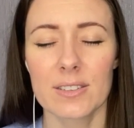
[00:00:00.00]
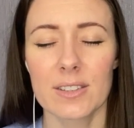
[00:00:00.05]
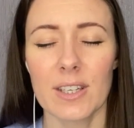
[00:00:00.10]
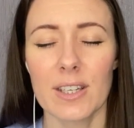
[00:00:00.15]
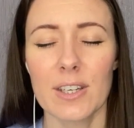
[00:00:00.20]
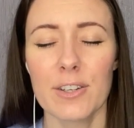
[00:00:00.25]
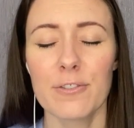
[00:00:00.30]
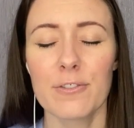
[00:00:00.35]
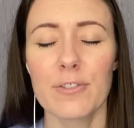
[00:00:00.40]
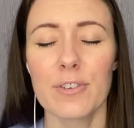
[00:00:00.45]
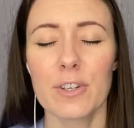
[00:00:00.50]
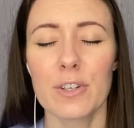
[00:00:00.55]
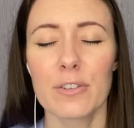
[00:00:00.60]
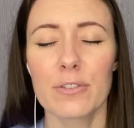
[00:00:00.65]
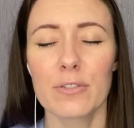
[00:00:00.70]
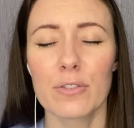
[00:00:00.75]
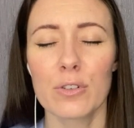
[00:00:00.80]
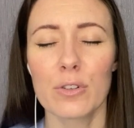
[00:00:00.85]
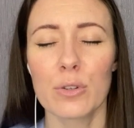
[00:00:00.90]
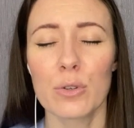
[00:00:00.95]
any
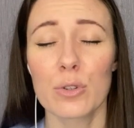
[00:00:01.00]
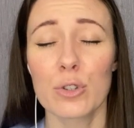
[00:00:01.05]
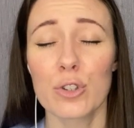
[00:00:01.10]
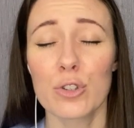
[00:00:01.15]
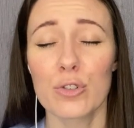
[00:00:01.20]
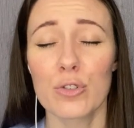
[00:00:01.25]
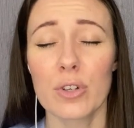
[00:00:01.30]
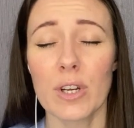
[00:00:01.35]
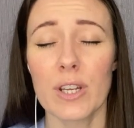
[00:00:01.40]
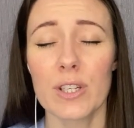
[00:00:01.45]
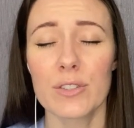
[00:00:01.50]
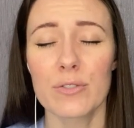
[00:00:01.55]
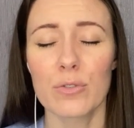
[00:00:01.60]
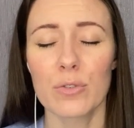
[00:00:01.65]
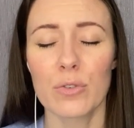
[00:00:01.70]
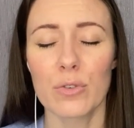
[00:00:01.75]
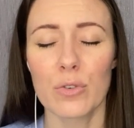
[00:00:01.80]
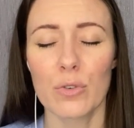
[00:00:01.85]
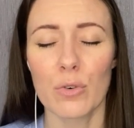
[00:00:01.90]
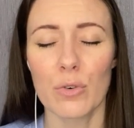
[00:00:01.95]
fearful or stressful
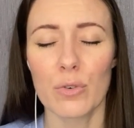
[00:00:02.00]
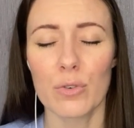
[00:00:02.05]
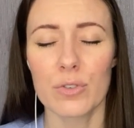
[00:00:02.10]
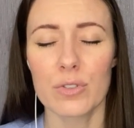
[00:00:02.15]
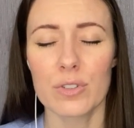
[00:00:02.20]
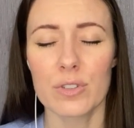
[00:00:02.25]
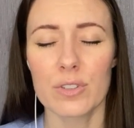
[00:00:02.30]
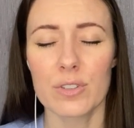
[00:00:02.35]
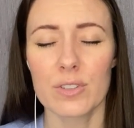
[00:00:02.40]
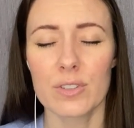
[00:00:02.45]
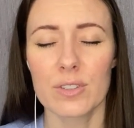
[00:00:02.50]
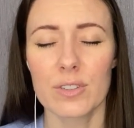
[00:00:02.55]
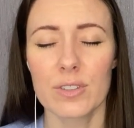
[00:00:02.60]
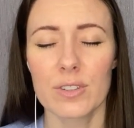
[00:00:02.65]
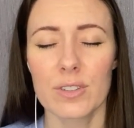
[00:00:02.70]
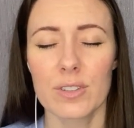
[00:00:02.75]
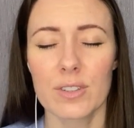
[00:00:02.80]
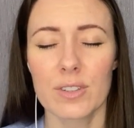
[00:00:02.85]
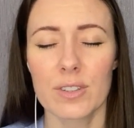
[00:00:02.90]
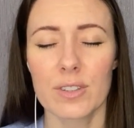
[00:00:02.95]
thoughts
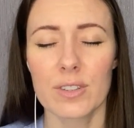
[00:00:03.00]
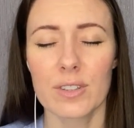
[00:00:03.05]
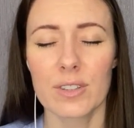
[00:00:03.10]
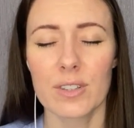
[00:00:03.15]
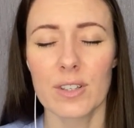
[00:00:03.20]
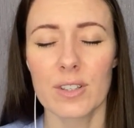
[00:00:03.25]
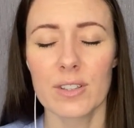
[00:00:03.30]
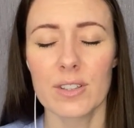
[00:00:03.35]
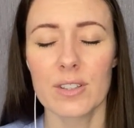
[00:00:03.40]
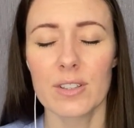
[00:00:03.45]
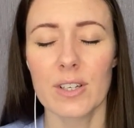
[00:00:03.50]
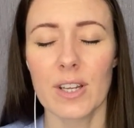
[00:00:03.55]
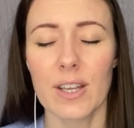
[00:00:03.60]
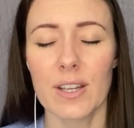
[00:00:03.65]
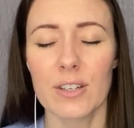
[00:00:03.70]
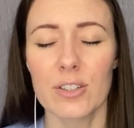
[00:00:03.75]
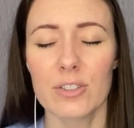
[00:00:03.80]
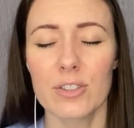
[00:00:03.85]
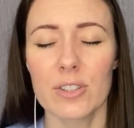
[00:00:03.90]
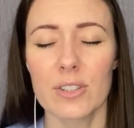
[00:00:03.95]
and their
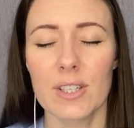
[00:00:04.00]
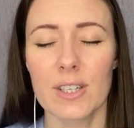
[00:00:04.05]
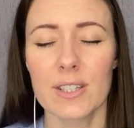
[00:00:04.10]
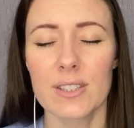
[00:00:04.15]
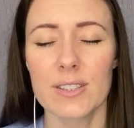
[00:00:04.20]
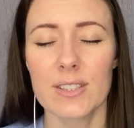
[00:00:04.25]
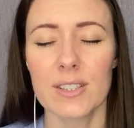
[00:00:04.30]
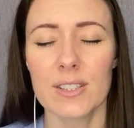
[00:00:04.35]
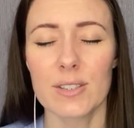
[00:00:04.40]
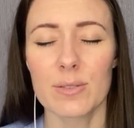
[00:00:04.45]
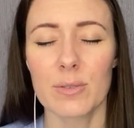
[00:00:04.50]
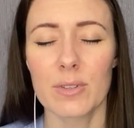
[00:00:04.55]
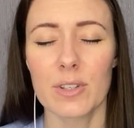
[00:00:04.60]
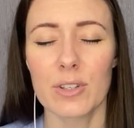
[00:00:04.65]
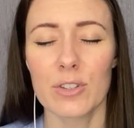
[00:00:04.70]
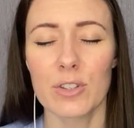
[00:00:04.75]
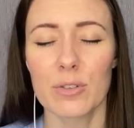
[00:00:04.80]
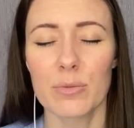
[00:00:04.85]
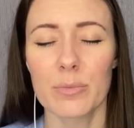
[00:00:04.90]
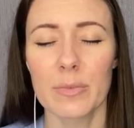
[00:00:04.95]
energy that exists
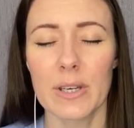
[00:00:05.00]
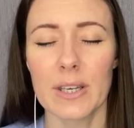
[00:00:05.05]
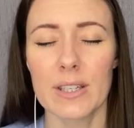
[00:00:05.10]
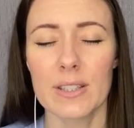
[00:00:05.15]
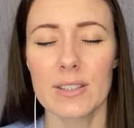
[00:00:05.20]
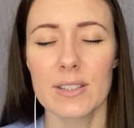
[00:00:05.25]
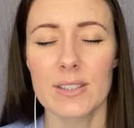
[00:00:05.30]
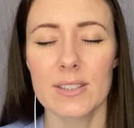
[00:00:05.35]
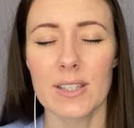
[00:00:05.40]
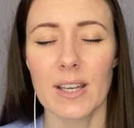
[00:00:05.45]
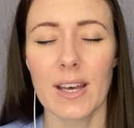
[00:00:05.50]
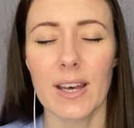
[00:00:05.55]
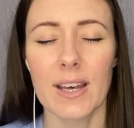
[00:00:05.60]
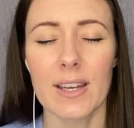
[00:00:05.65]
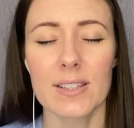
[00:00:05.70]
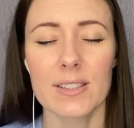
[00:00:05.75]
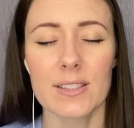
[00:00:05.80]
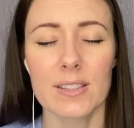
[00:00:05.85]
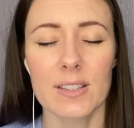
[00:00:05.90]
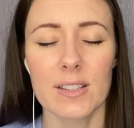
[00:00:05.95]
within your mind, let's
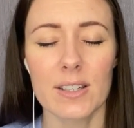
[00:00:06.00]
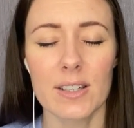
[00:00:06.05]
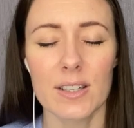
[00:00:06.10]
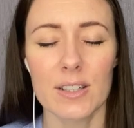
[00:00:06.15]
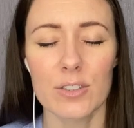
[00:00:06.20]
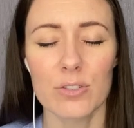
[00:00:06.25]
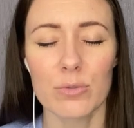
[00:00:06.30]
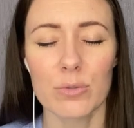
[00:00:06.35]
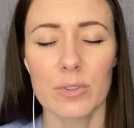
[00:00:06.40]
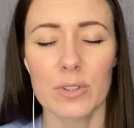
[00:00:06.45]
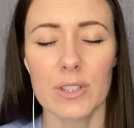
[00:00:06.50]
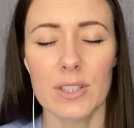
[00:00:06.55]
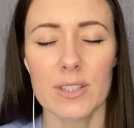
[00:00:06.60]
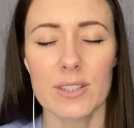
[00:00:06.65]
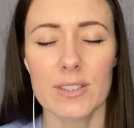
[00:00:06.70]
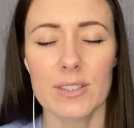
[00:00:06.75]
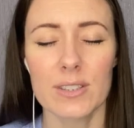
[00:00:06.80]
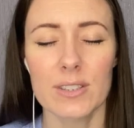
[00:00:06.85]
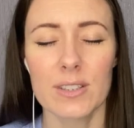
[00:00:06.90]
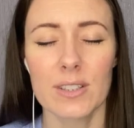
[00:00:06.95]
ask that it is
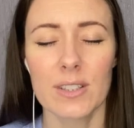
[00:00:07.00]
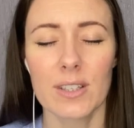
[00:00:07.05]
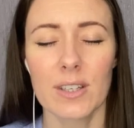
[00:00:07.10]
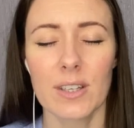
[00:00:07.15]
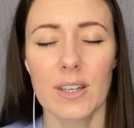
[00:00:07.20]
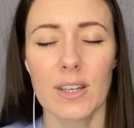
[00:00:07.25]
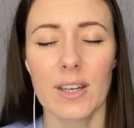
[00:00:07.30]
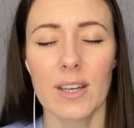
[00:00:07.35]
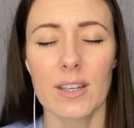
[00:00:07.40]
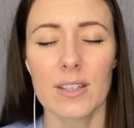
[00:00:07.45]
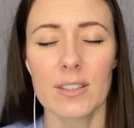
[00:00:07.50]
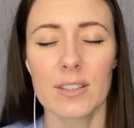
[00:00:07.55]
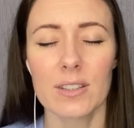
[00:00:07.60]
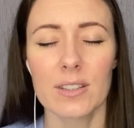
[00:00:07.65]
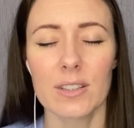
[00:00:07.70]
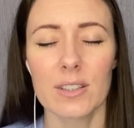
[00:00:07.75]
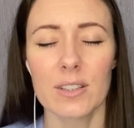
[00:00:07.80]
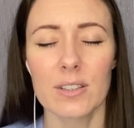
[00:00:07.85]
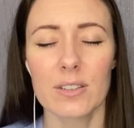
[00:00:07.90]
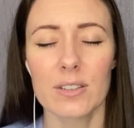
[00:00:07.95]
released and
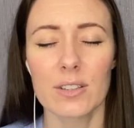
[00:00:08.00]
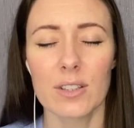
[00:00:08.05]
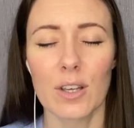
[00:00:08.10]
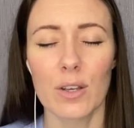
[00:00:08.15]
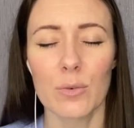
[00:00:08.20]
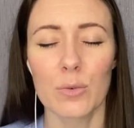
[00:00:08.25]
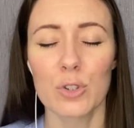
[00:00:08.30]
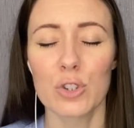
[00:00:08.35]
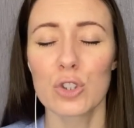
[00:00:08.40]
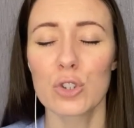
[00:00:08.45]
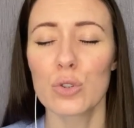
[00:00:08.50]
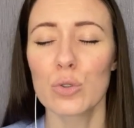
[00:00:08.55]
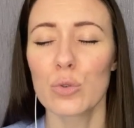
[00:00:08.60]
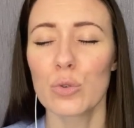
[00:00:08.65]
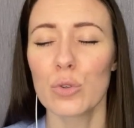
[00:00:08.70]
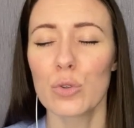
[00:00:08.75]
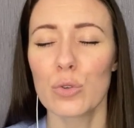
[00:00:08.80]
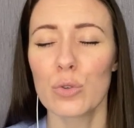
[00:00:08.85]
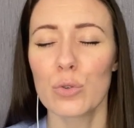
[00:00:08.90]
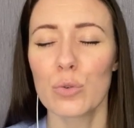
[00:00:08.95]
cleared now, and show
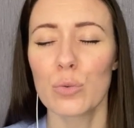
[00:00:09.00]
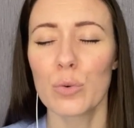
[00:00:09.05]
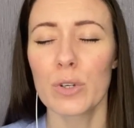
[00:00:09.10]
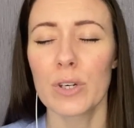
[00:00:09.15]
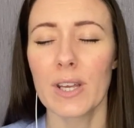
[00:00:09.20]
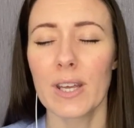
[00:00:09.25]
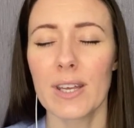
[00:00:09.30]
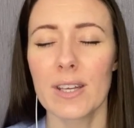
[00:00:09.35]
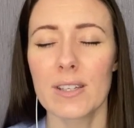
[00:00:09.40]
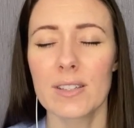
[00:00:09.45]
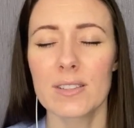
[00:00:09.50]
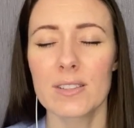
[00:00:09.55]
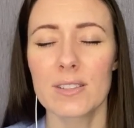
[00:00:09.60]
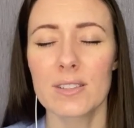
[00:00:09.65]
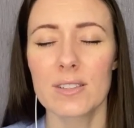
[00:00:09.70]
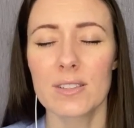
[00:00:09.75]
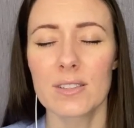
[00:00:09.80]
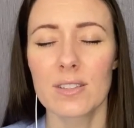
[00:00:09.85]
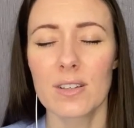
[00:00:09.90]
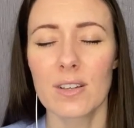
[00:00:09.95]
you what it is,
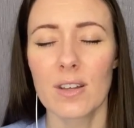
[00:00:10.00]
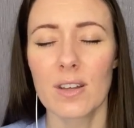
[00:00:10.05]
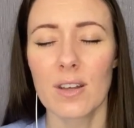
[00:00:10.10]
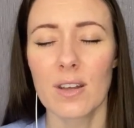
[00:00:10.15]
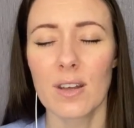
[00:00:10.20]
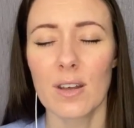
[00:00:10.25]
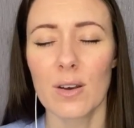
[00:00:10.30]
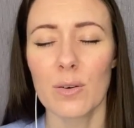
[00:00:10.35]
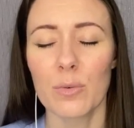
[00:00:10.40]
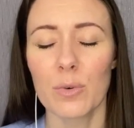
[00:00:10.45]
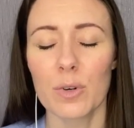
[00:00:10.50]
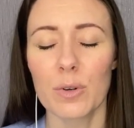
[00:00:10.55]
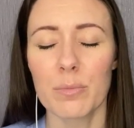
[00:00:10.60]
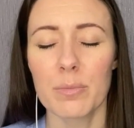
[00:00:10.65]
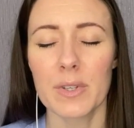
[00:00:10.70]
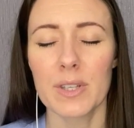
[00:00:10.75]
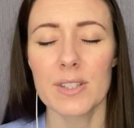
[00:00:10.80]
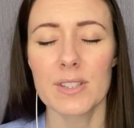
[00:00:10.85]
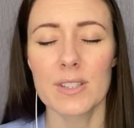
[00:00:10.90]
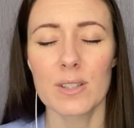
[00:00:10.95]
what it
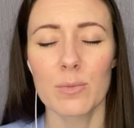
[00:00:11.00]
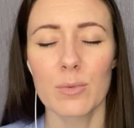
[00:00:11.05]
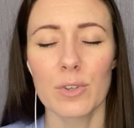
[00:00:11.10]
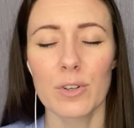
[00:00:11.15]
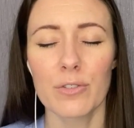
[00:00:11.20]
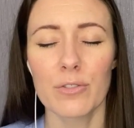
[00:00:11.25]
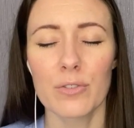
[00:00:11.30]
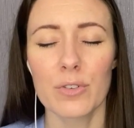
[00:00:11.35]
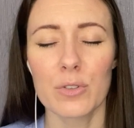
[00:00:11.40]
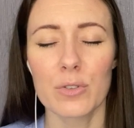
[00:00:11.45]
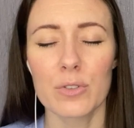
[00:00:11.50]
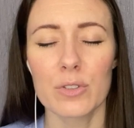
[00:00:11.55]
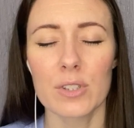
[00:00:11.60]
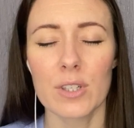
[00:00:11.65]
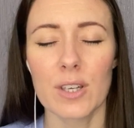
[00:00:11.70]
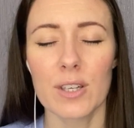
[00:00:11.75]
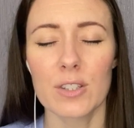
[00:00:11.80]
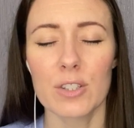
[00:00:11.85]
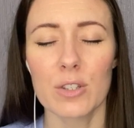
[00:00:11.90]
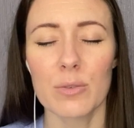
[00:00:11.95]
means and what it feels
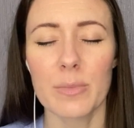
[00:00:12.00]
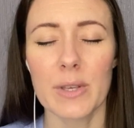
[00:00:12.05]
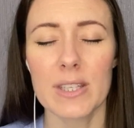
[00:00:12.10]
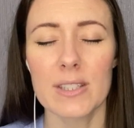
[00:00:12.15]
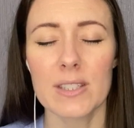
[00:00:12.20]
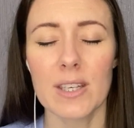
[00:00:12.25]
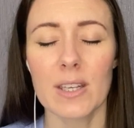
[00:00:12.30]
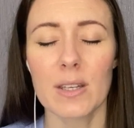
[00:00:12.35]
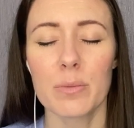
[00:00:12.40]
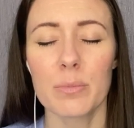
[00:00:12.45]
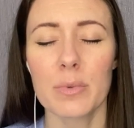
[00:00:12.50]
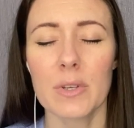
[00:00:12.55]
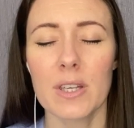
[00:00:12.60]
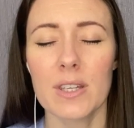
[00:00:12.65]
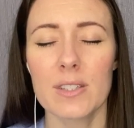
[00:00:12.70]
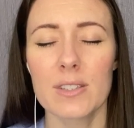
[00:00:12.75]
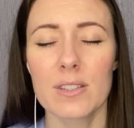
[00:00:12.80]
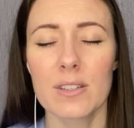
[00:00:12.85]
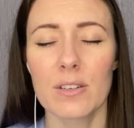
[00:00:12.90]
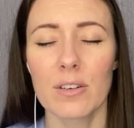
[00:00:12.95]
like to maintain
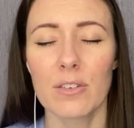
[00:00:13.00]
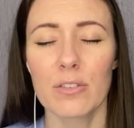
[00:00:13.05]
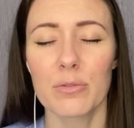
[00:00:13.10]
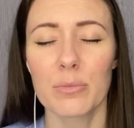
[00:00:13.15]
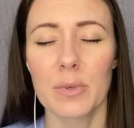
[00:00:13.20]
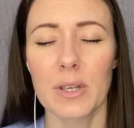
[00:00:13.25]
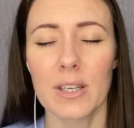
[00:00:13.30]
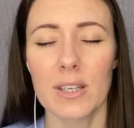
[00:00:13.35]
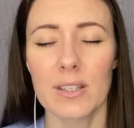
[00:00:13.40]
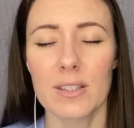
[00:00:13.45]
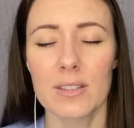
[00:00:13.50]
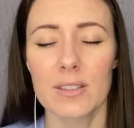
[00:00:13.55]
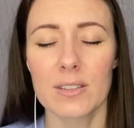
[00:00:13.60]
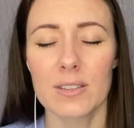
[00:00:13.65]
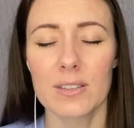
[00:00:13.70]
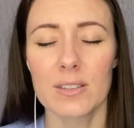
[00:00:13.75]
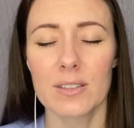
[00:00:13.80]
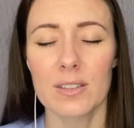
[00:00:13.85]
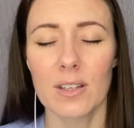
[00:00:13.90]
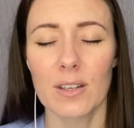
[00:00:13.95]
peace of mind
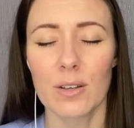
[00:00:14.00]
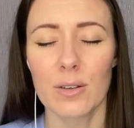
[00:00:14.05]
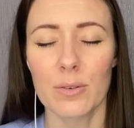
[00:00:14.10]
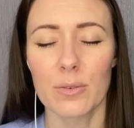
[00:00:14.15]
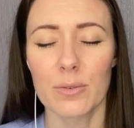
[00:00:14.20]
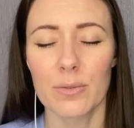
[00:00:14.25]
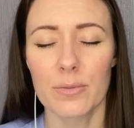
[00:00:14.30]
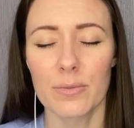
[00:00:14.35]
now.